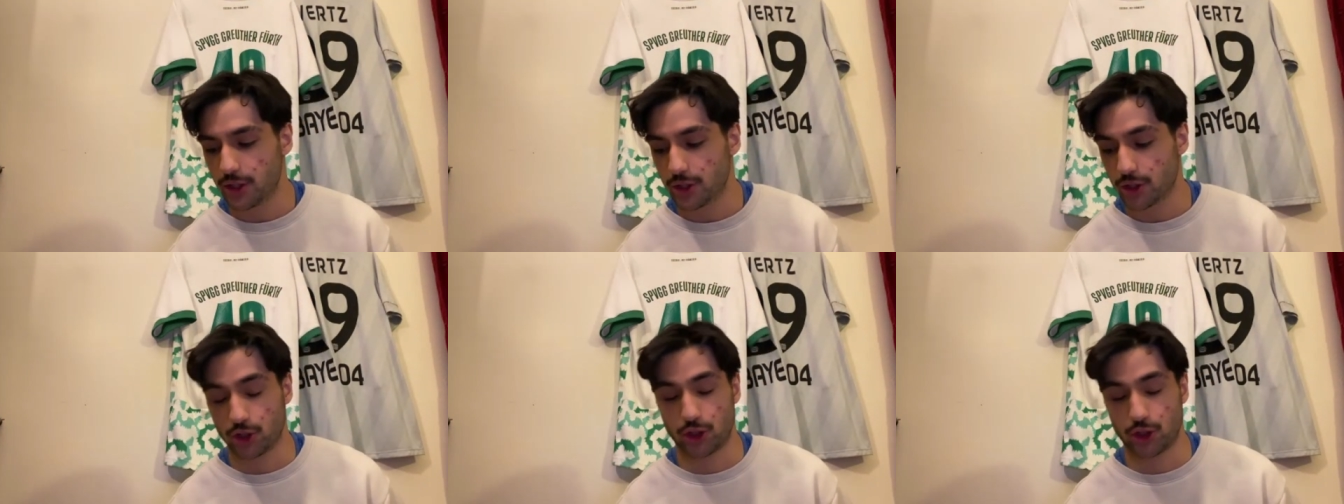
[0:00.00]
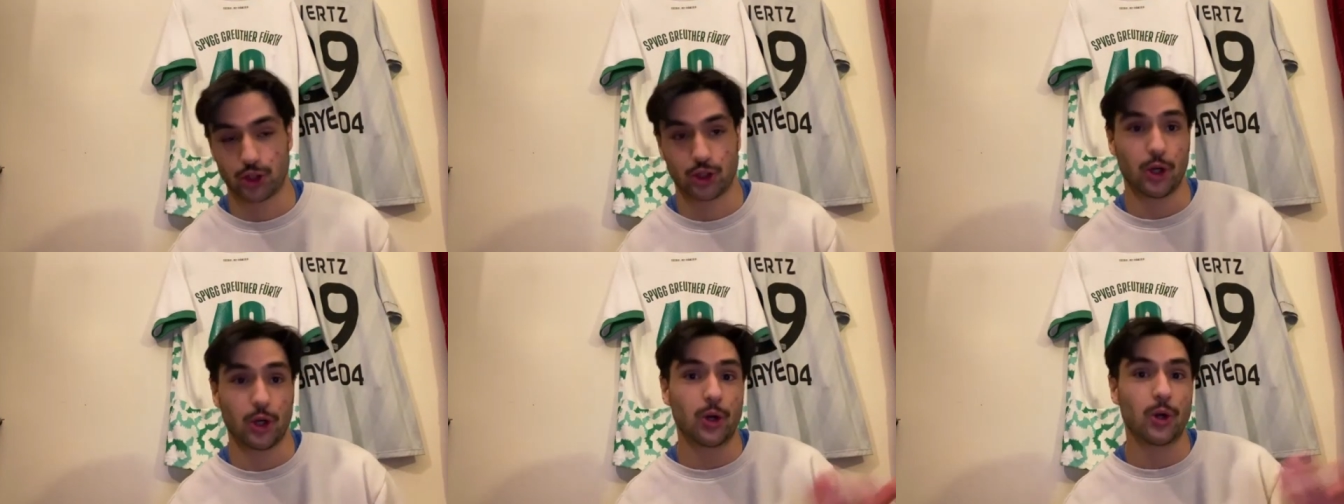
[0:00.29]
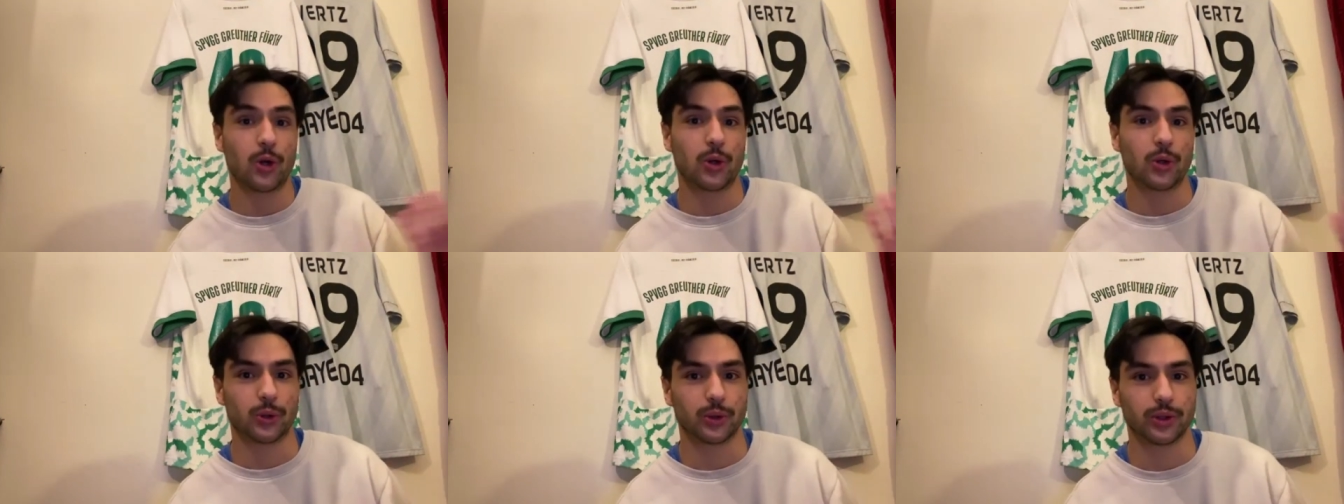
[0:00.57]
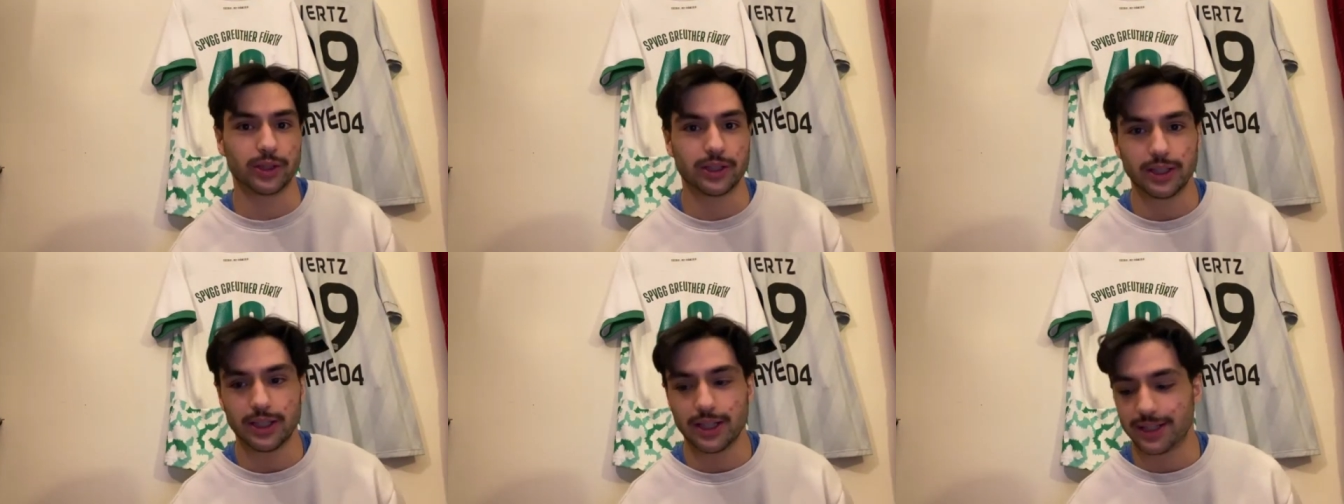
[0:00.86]

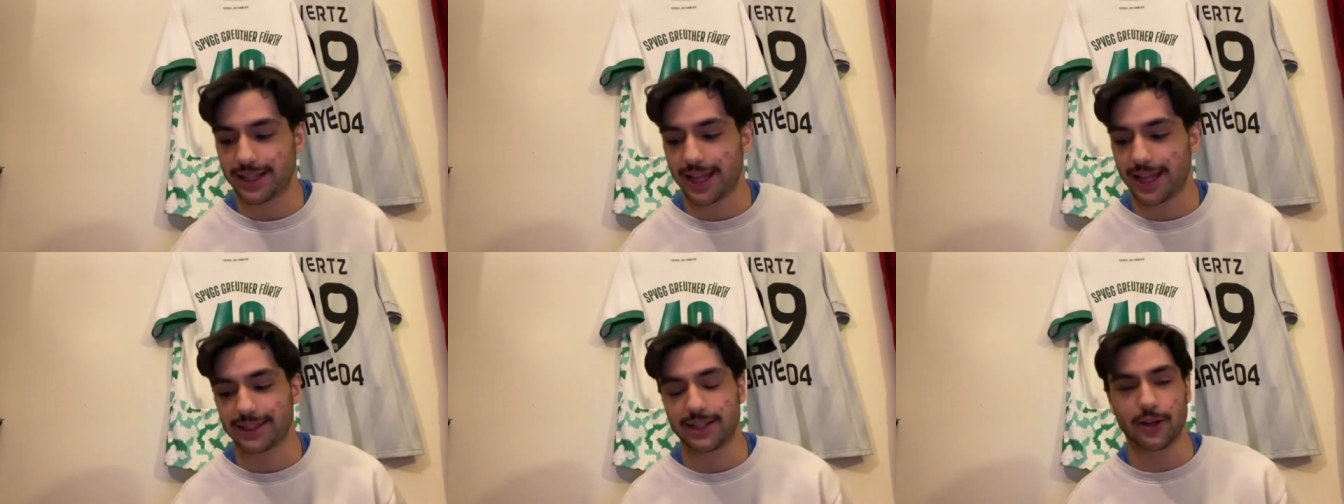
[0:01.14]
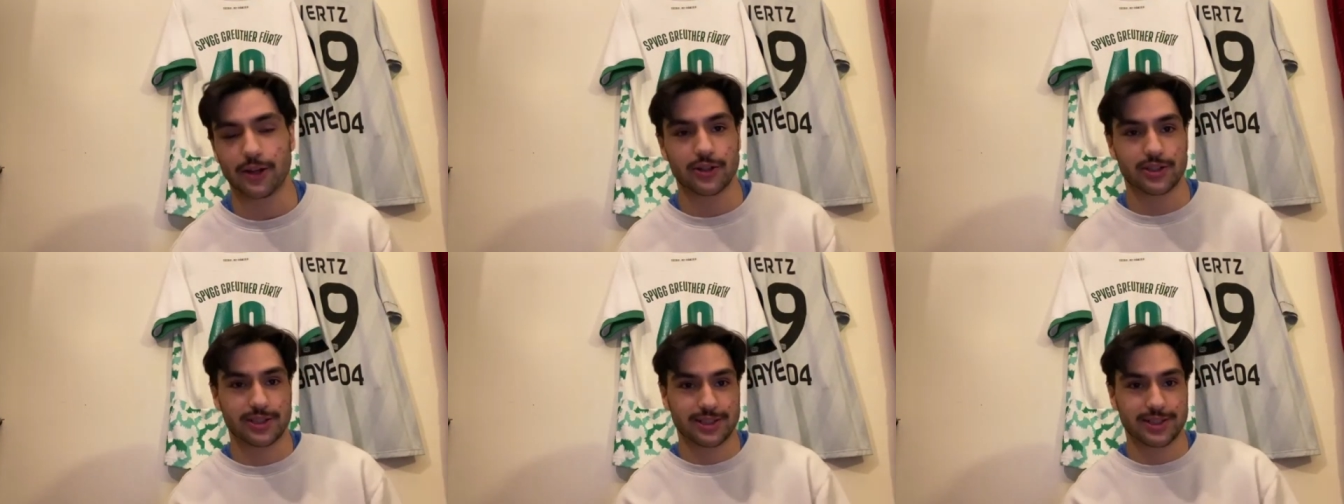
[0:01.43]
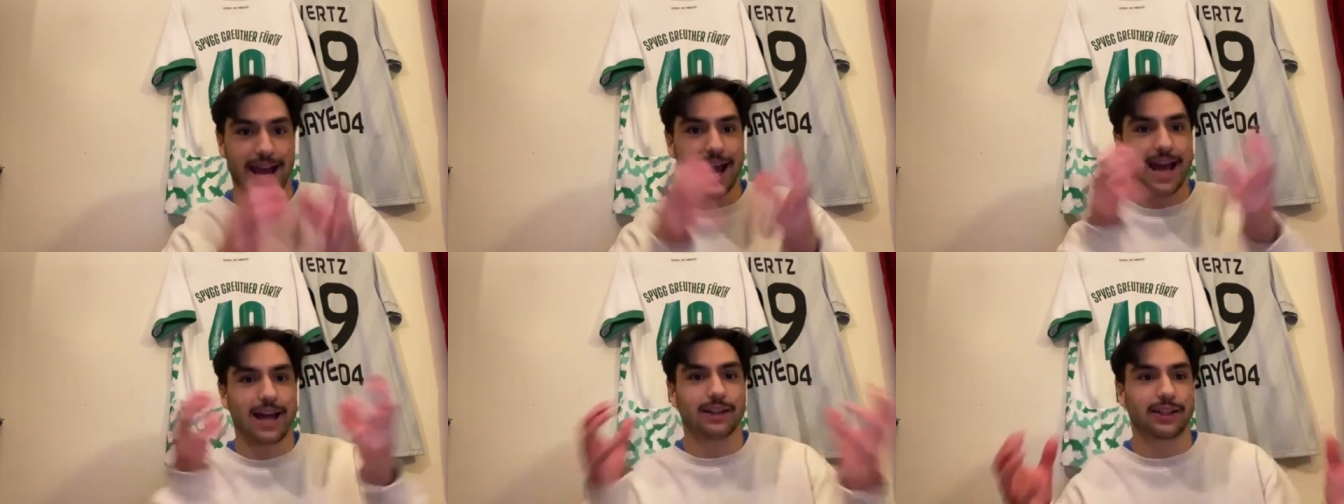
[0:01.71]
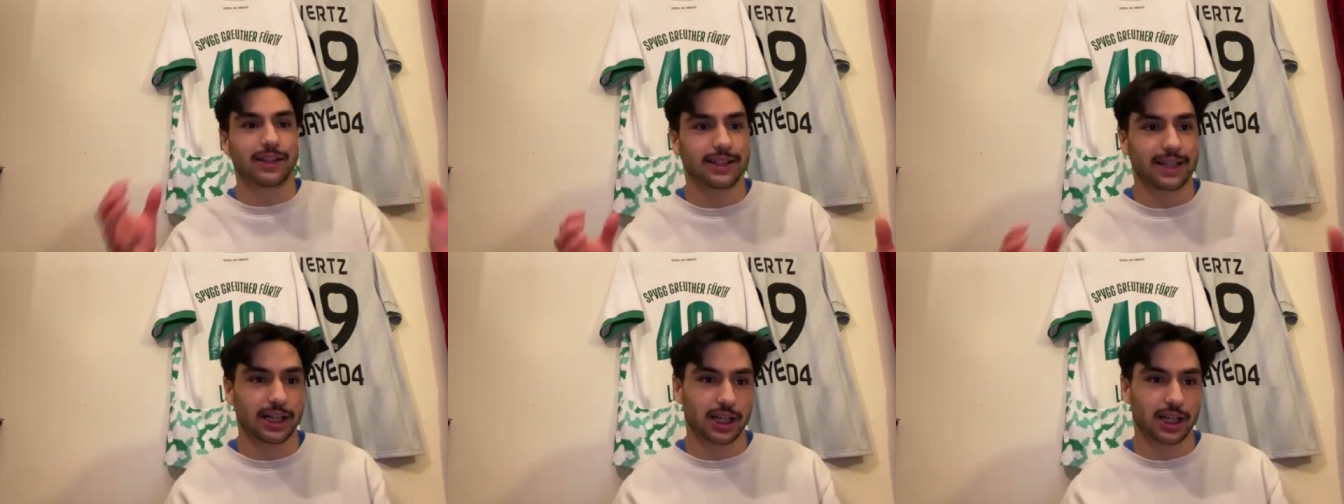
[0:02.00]
shown that there's
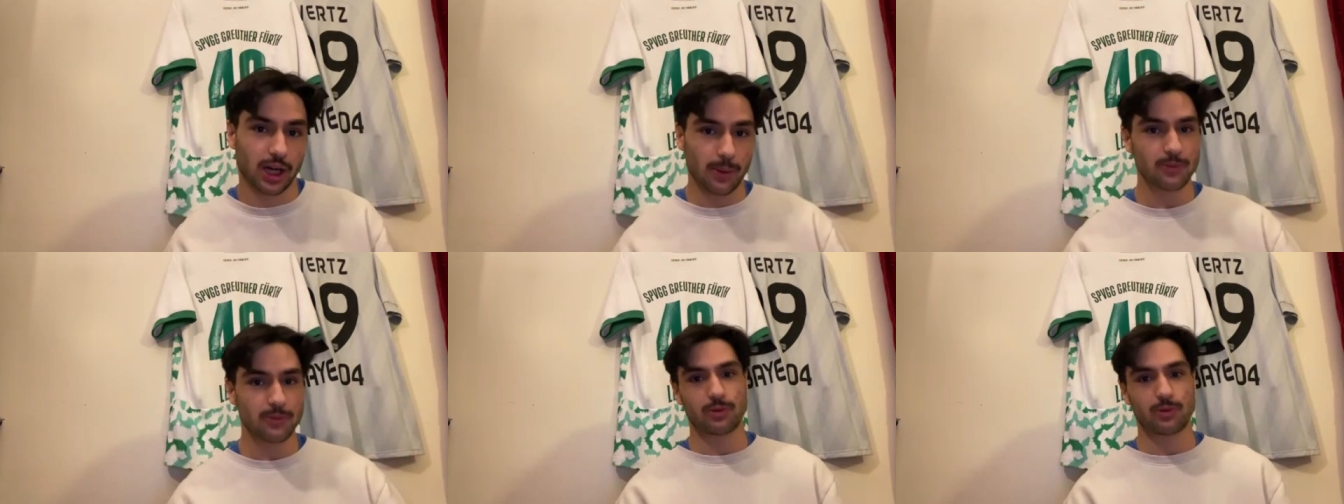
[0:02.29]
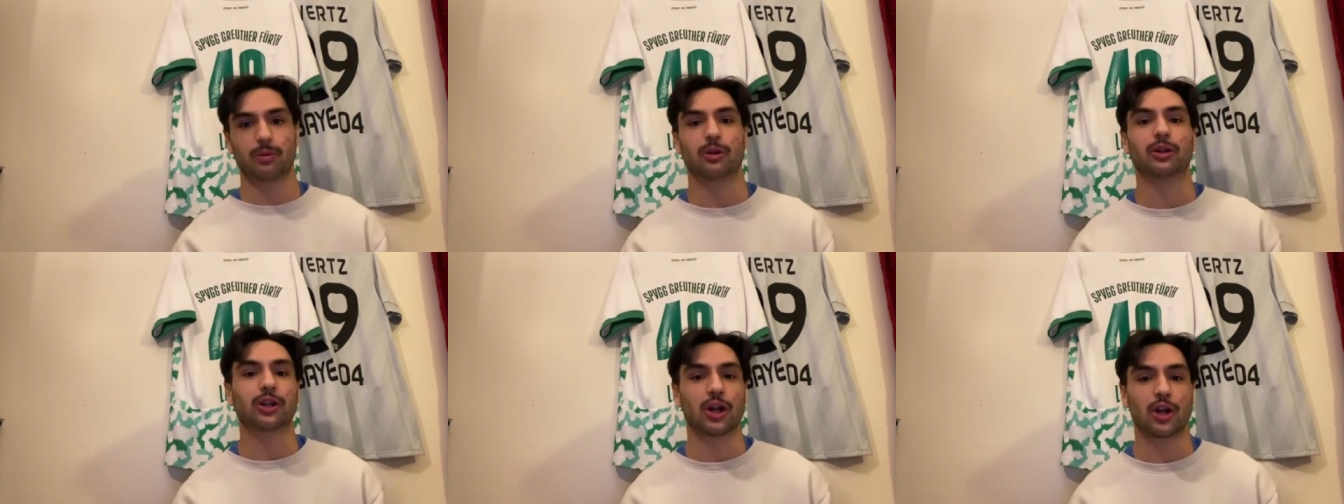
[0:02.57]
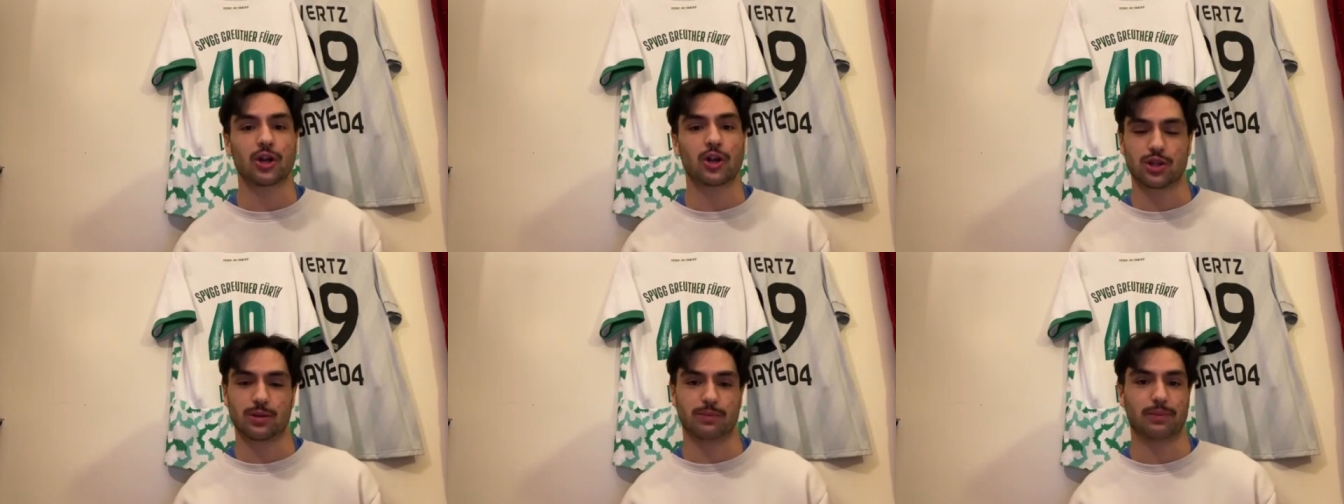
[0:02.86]
talent that comes from their country,